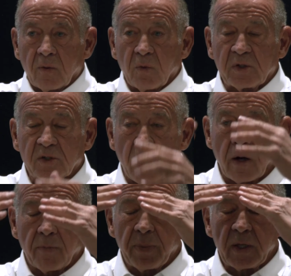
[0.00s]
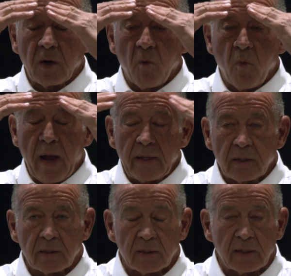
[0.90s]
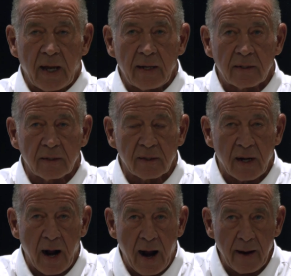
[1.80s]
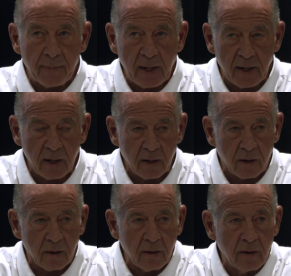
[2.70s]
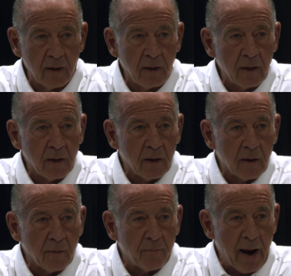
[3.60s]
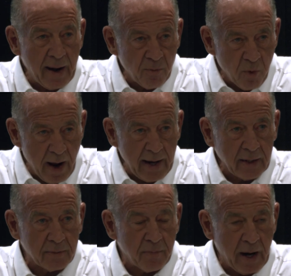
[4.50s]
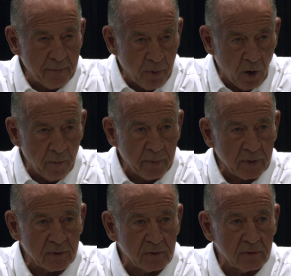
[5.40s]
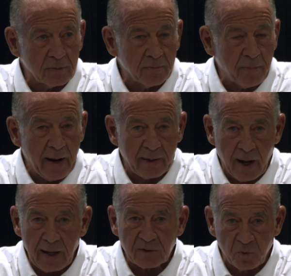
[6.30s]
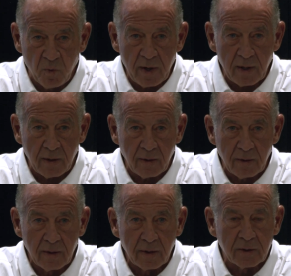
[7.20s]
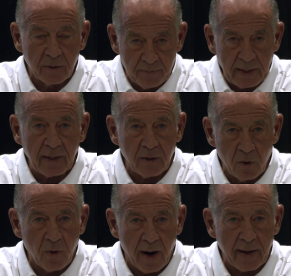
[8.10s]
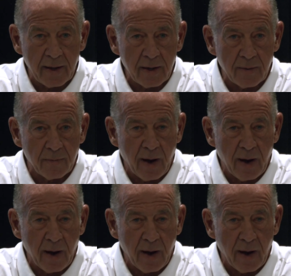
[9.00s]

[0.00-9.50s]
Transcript: We start being awakened to the idea that I'm here by right, by purpose, by God's will to be who I am.